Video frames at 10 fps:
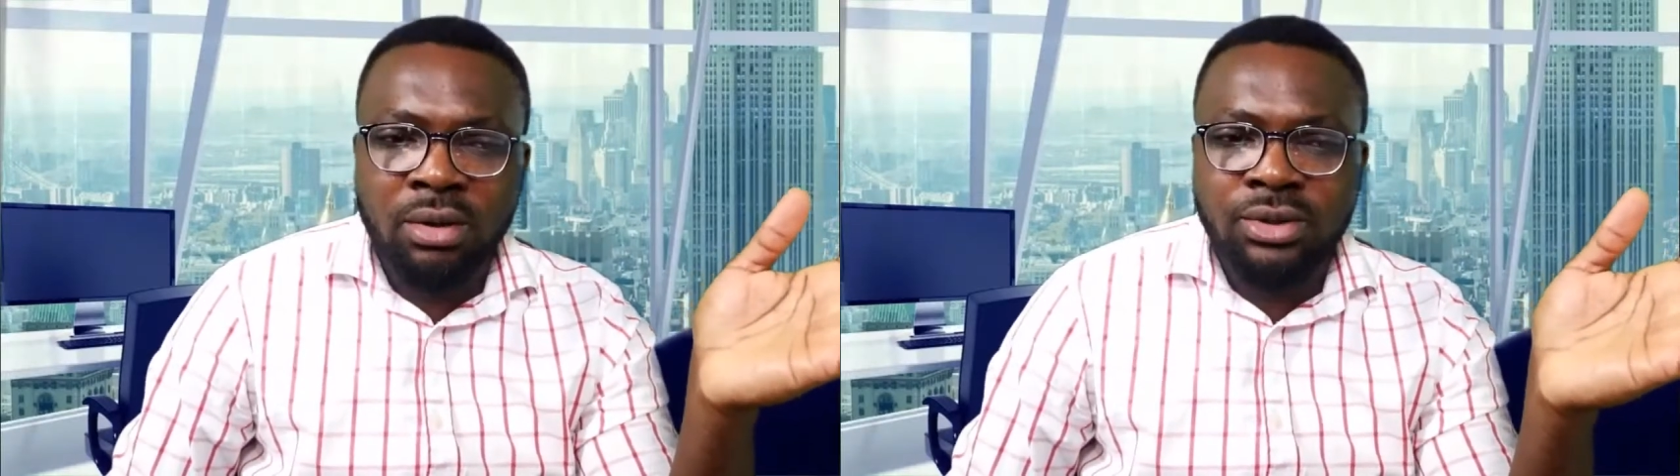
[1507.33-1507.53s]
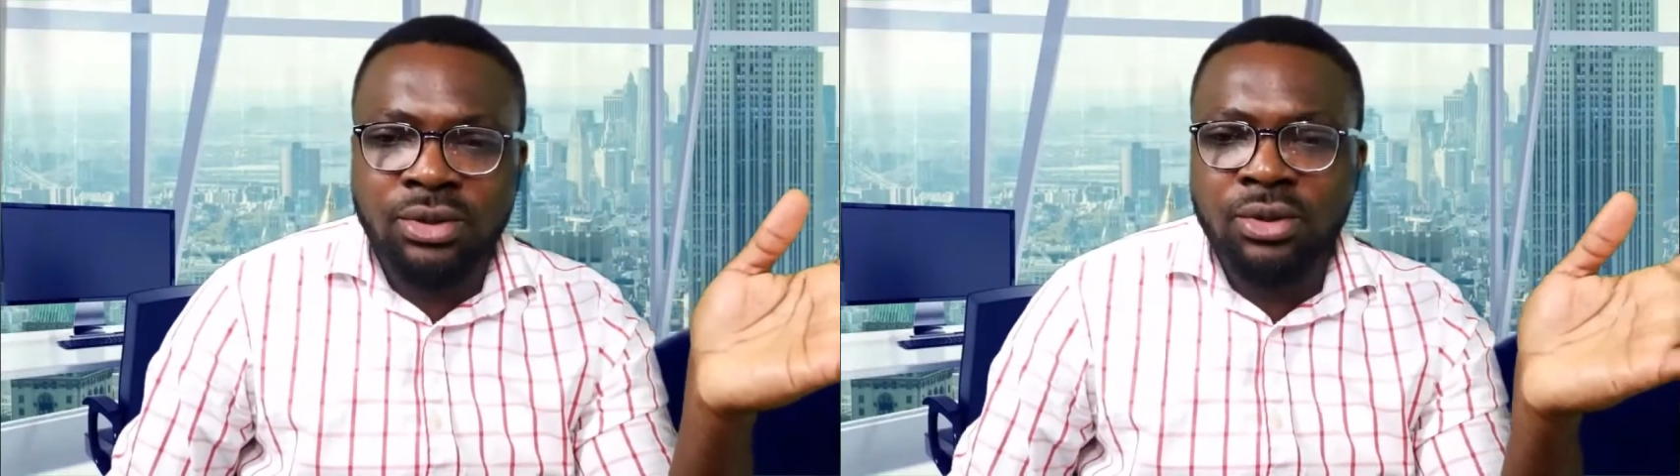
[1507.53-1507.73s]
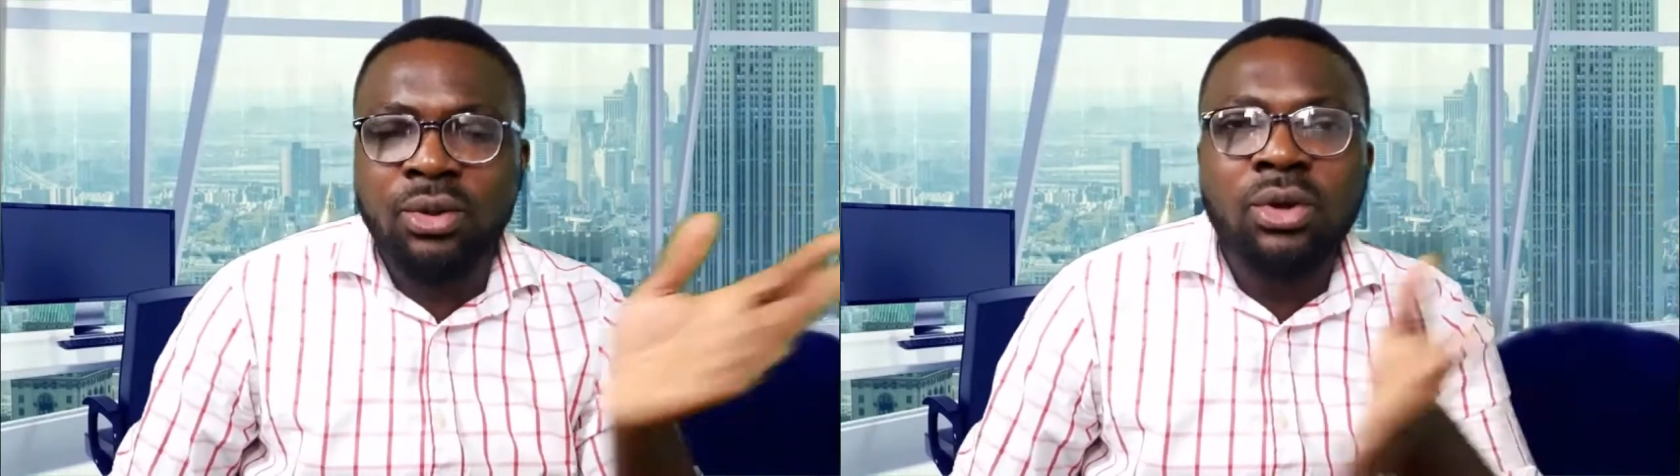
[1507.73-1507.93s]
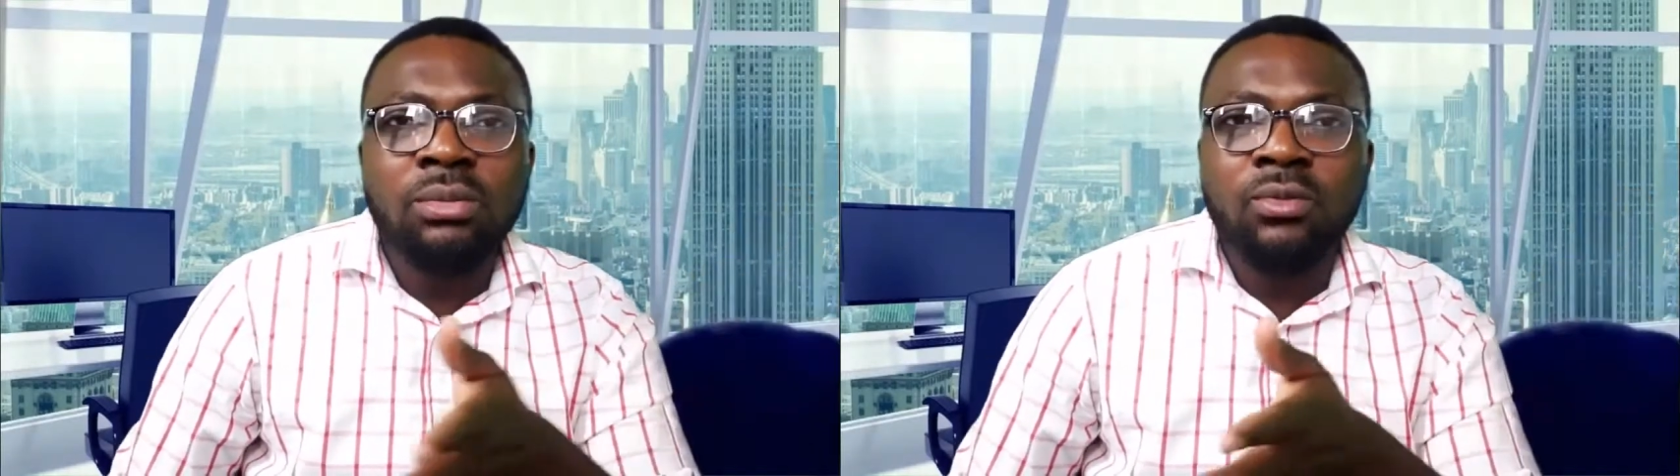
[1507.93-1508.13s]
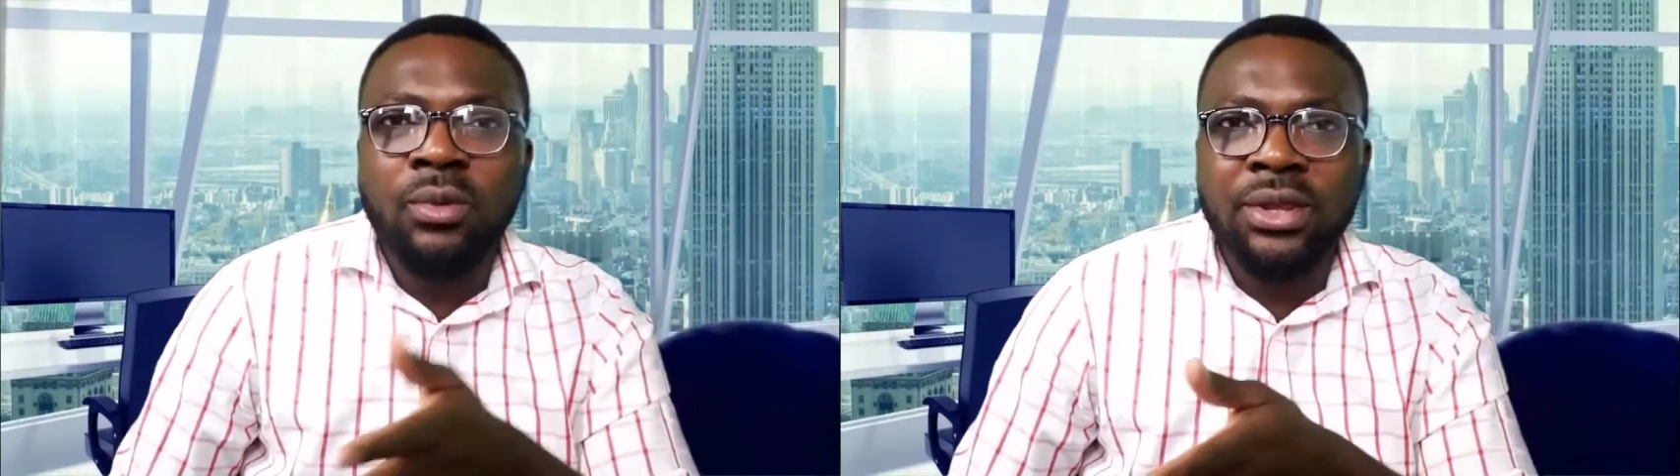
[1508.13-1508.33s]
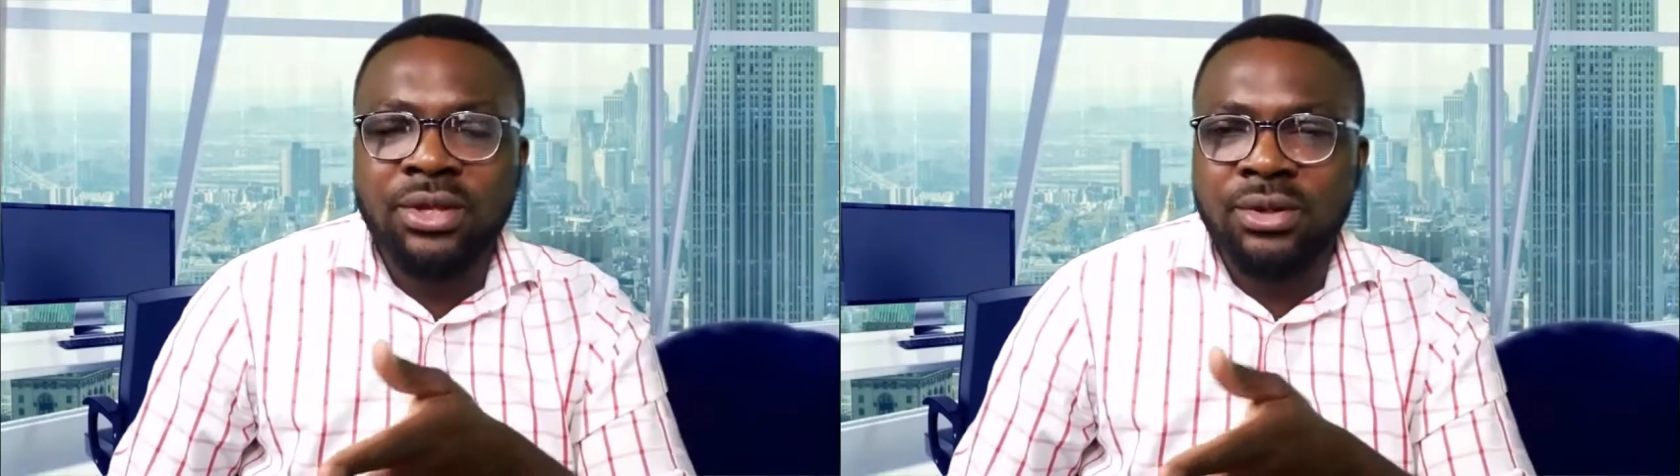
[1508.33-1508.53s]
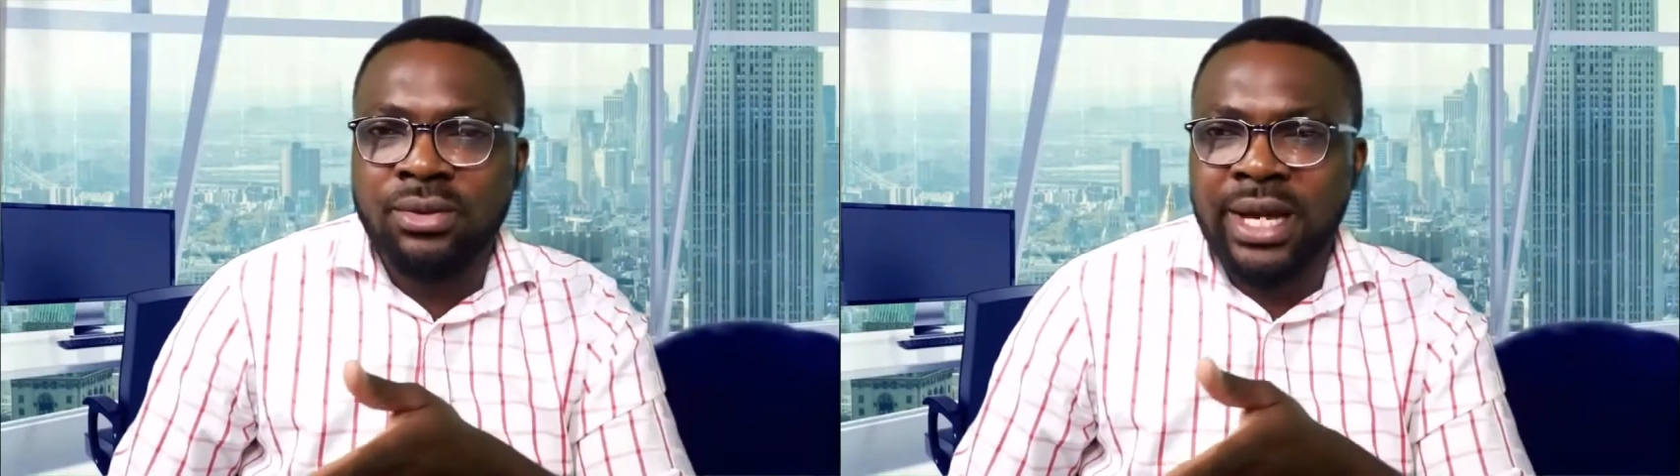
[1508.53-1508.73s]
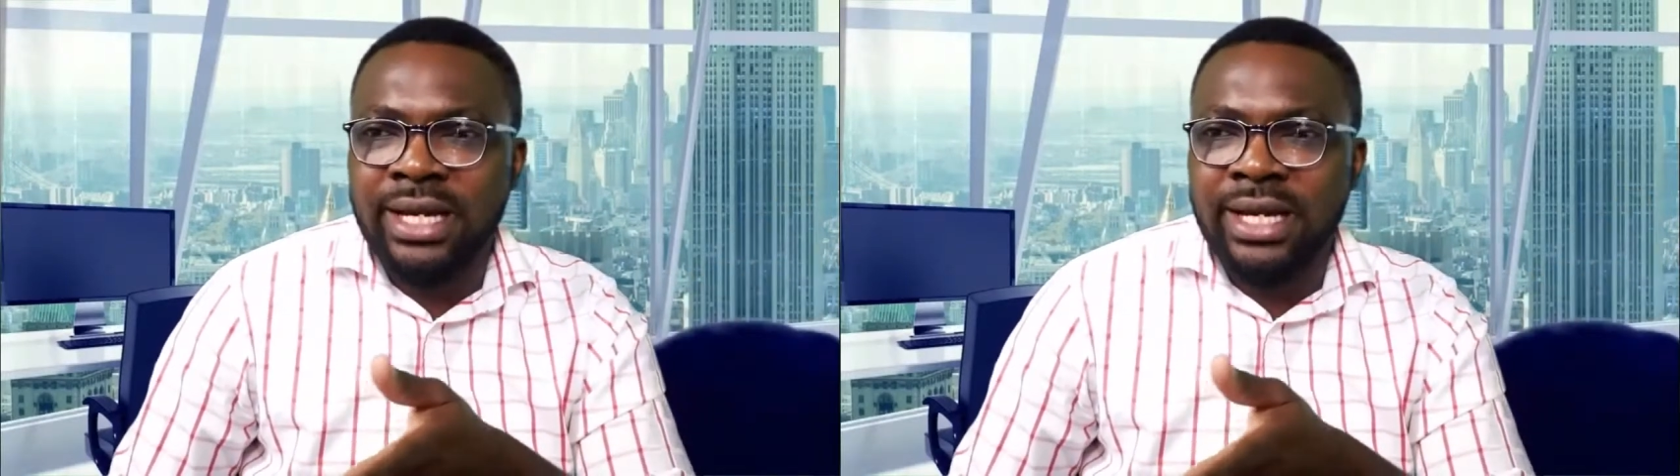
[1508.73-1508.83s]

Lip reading: to the room with you